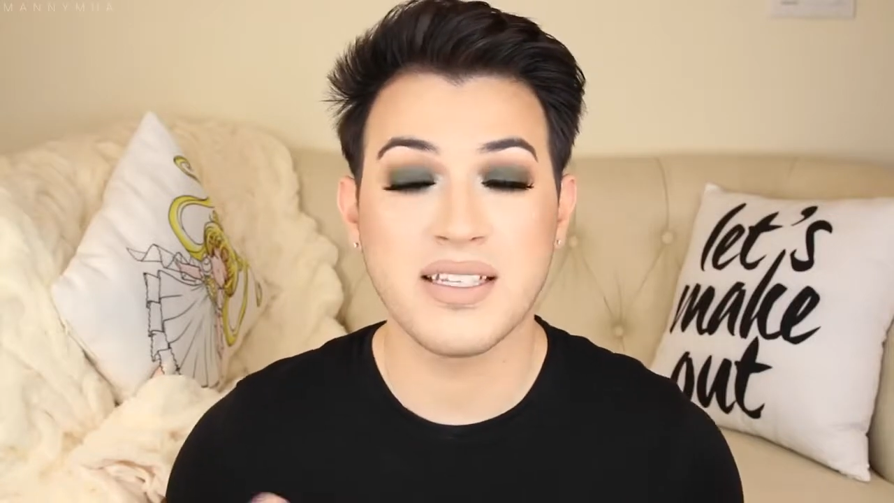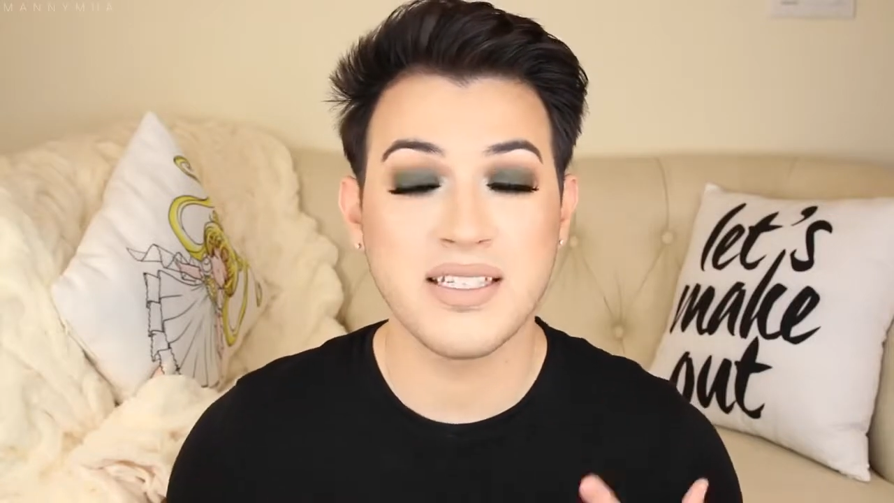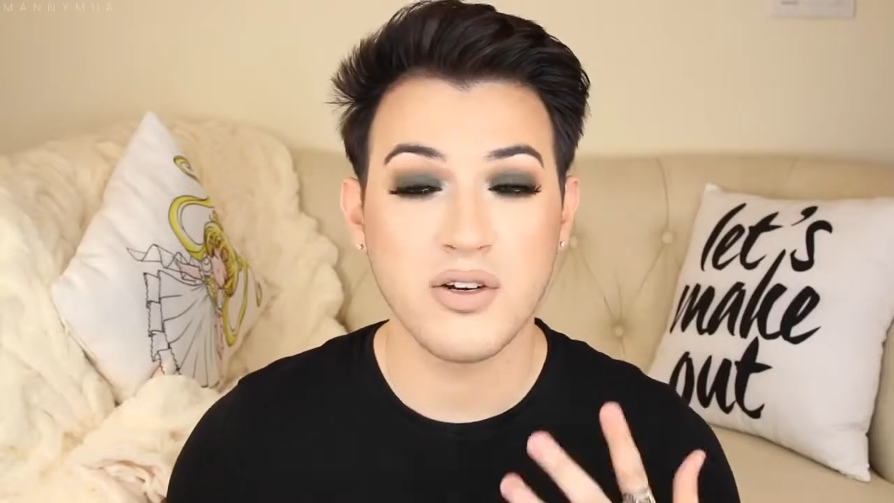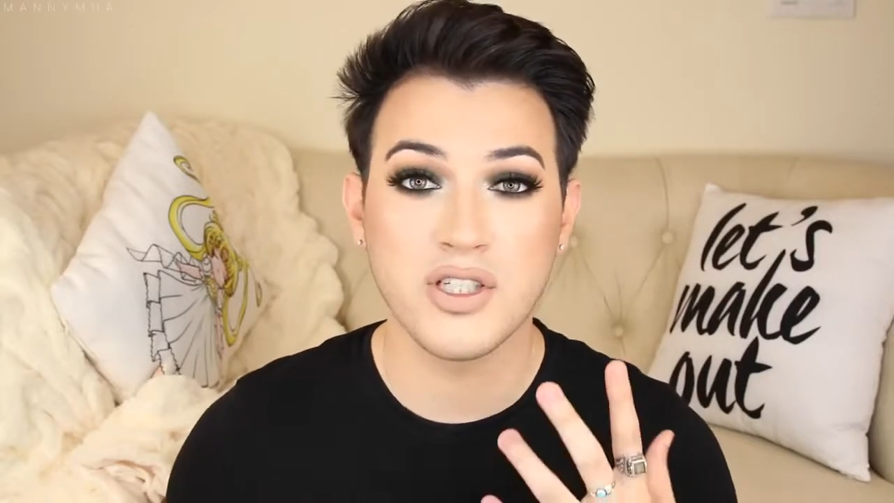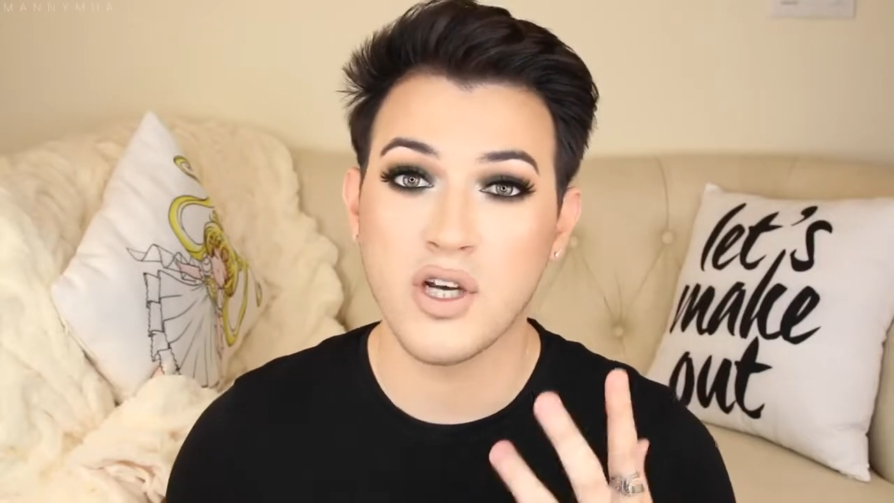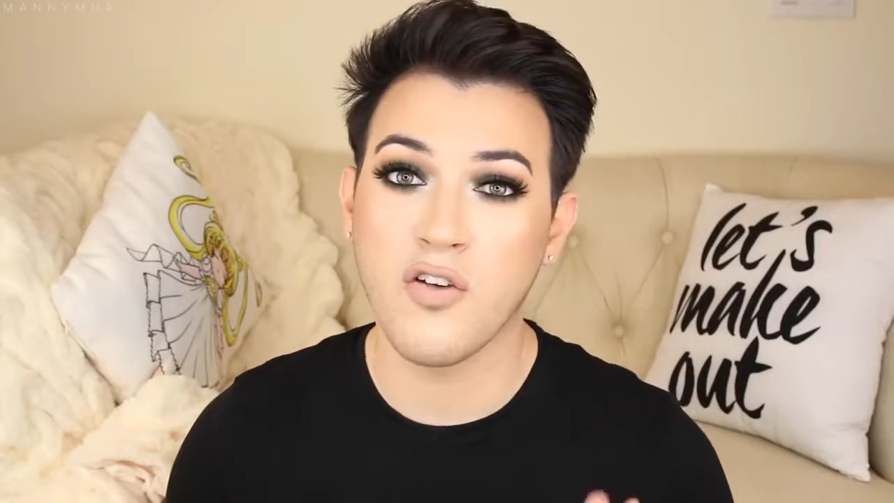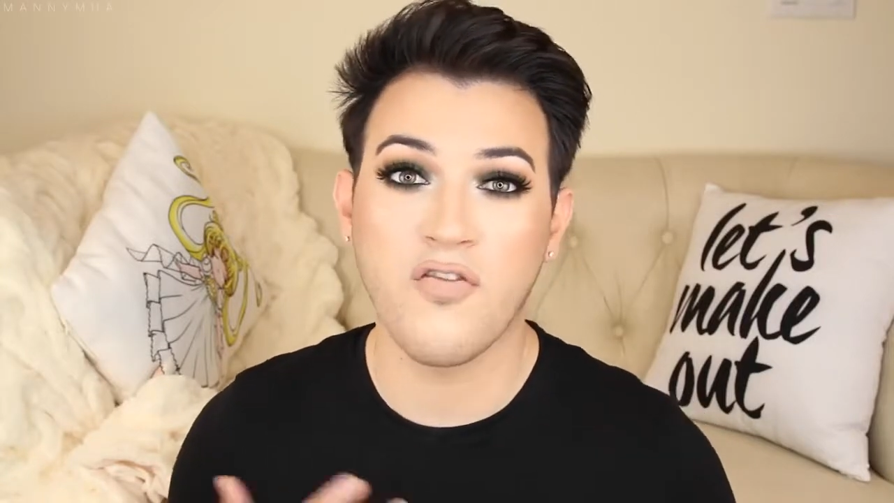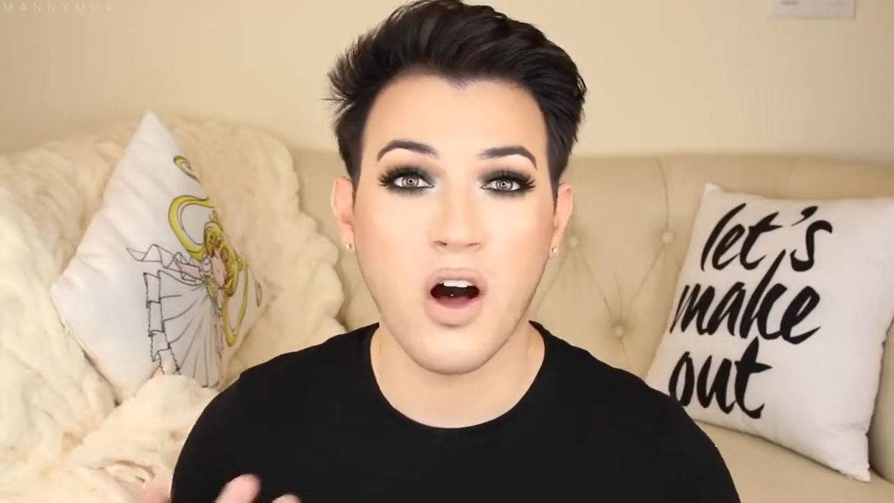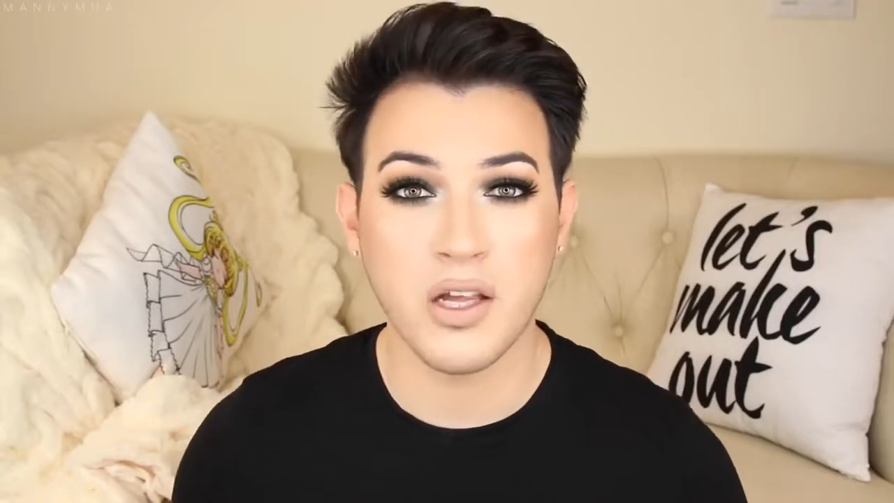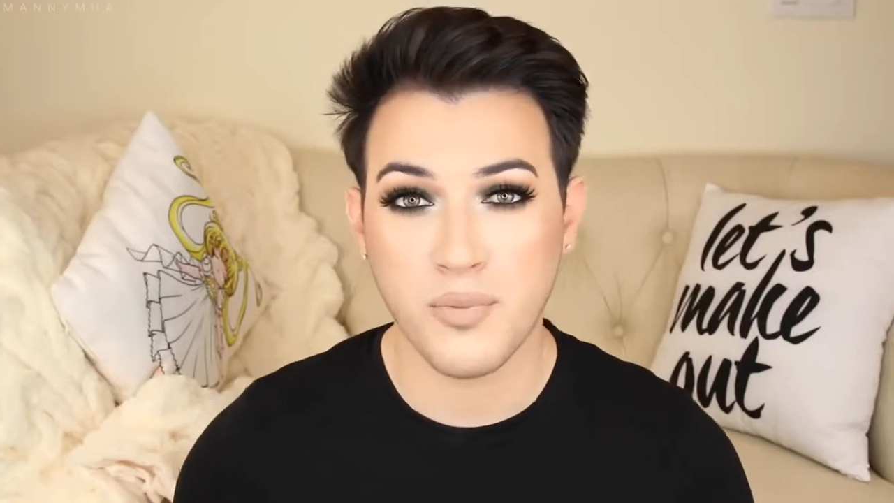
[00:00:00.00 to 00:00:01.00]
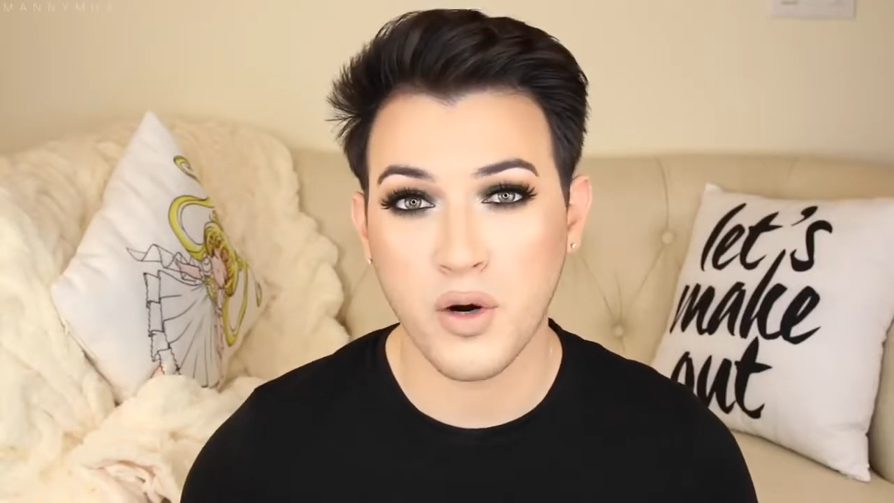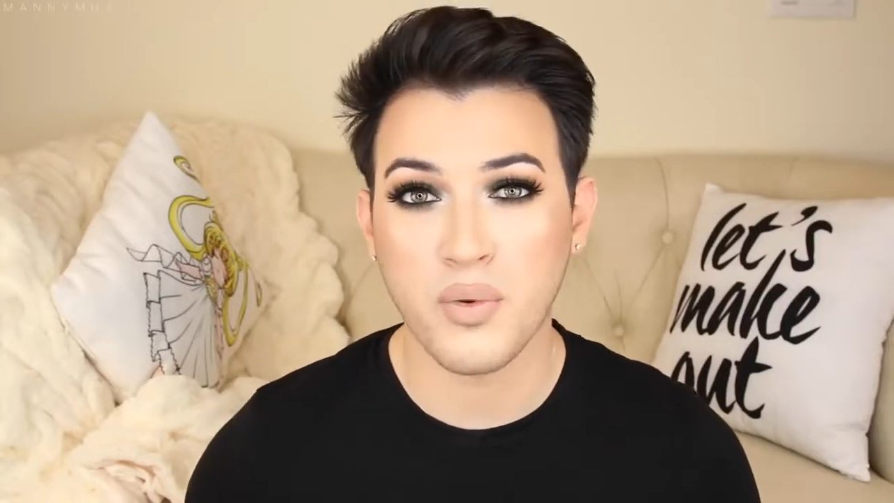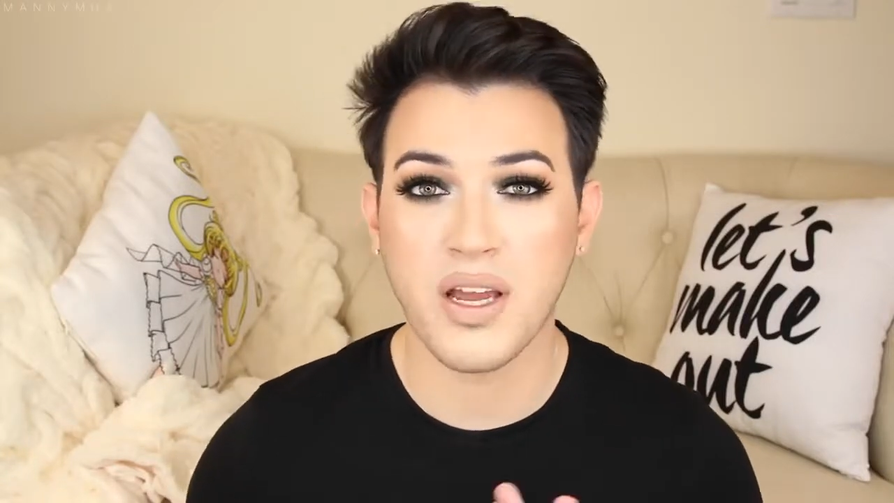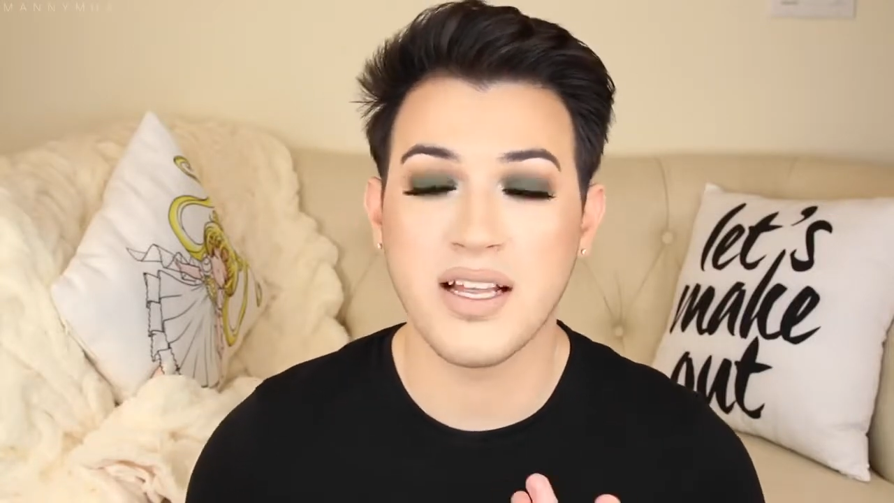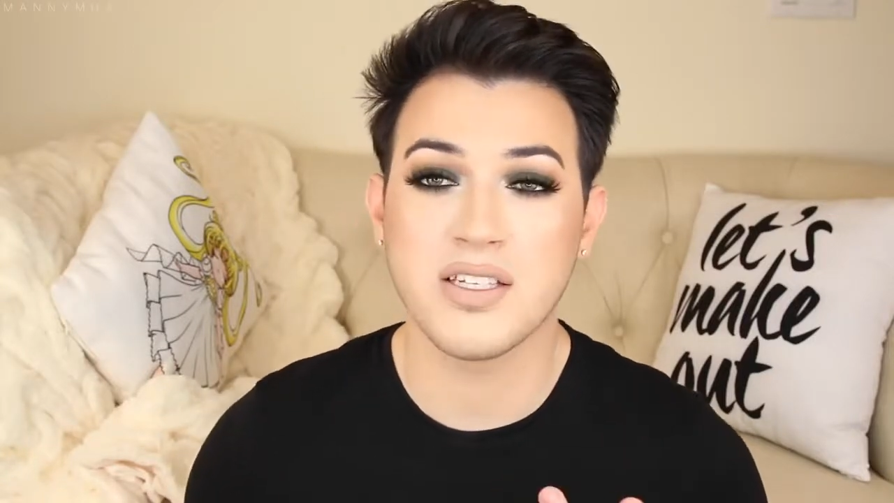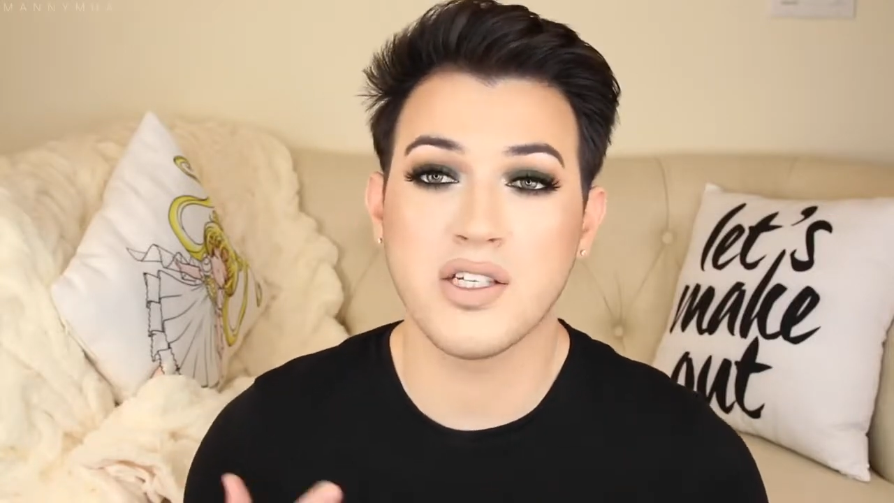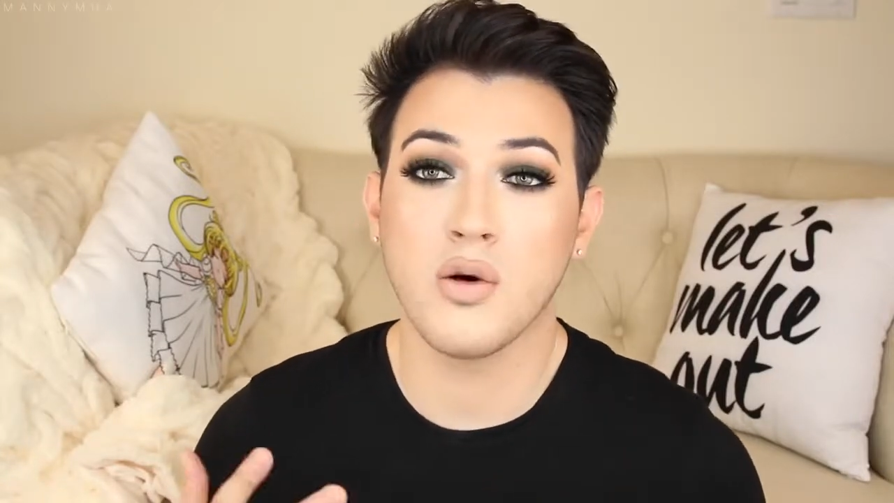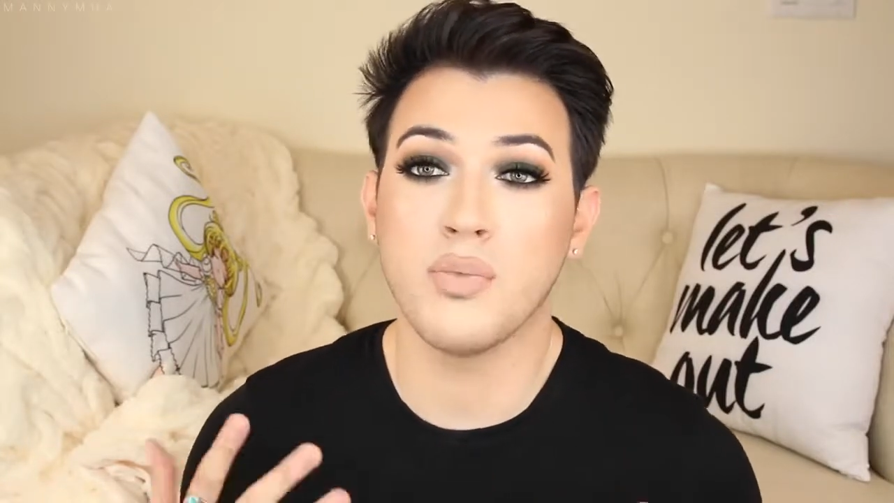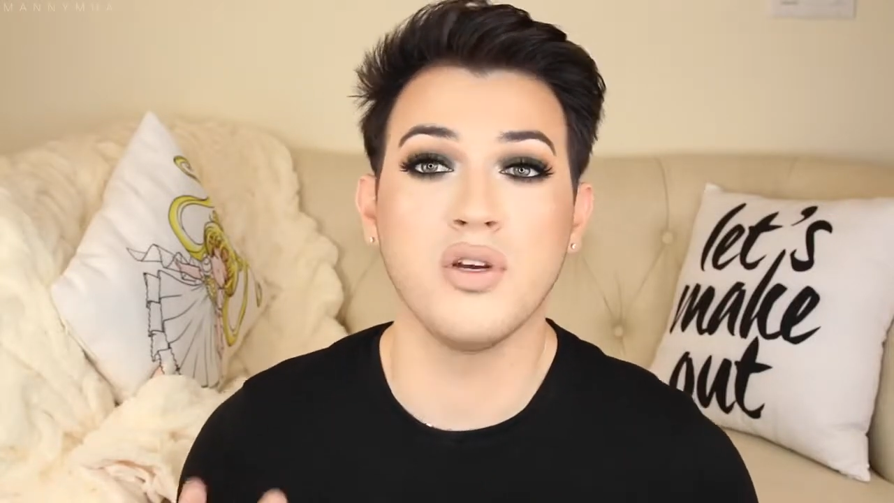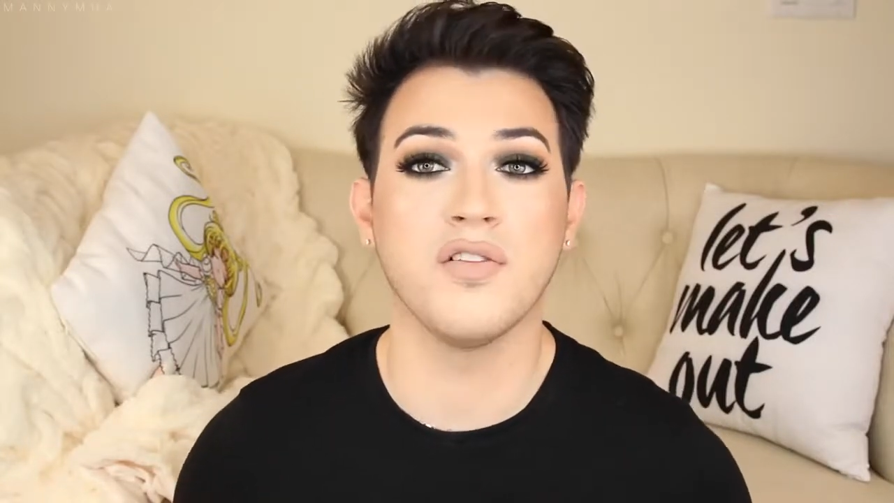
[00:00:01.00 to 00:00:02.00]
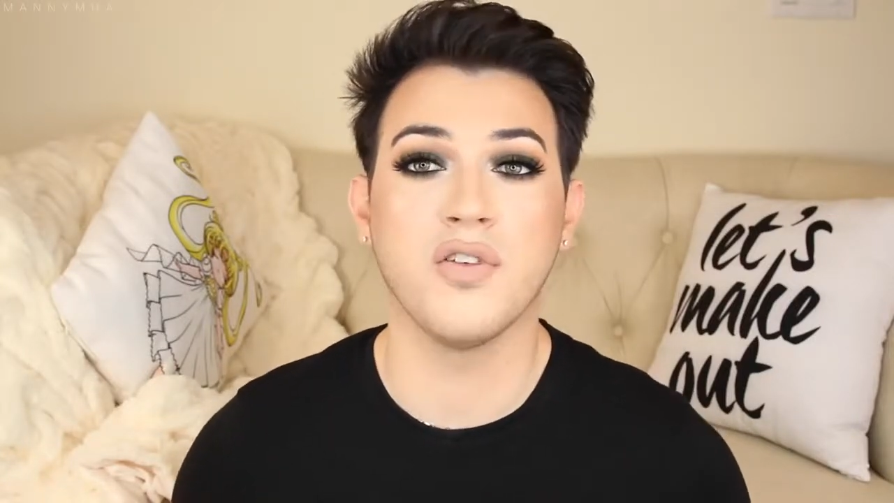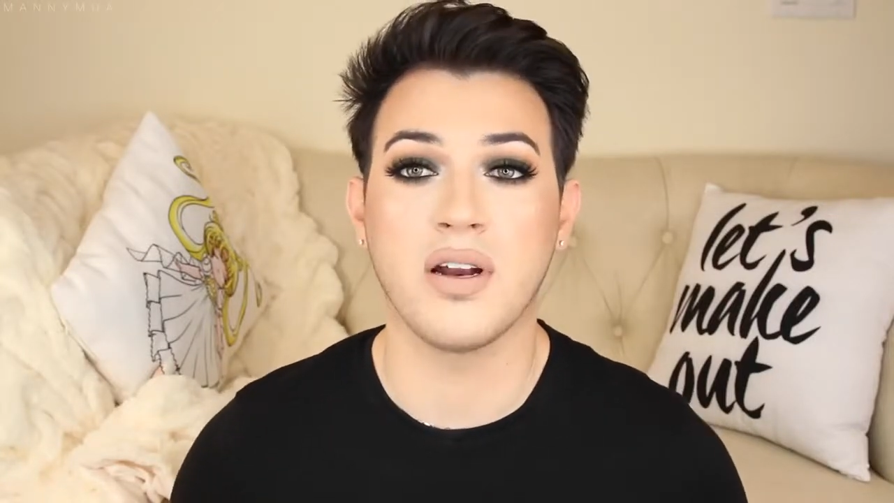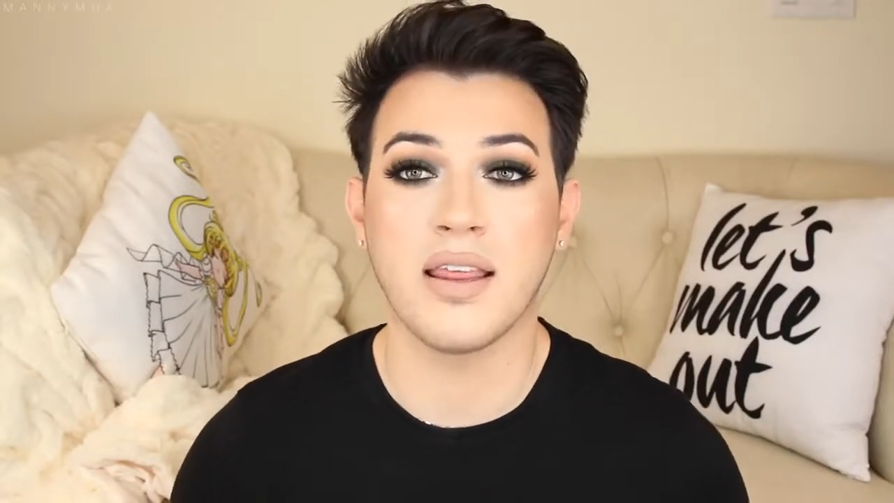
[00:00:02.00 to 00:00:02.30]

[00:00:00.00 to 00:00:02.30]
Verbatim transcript: it's still so fall appropriate and so beautiful.